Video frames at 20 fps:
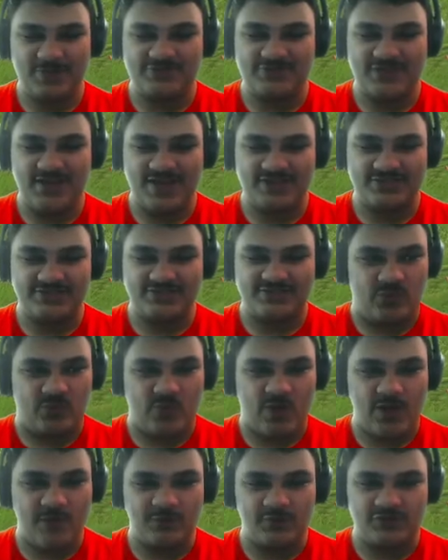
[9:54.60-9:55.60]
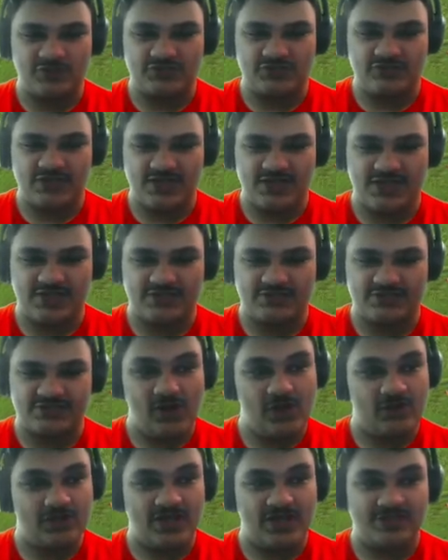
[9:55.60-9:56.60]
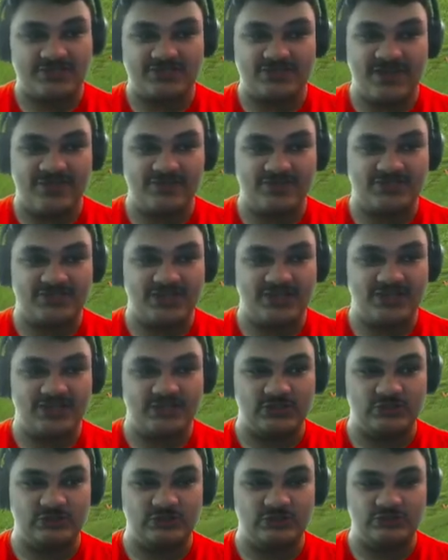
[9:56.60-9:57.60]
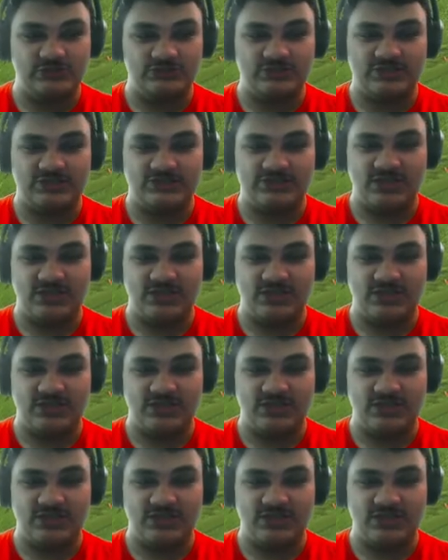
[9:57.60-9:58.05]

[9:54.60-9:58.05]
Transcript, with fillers: stash. Weapon stash. Okay, 17. Ooh, that's a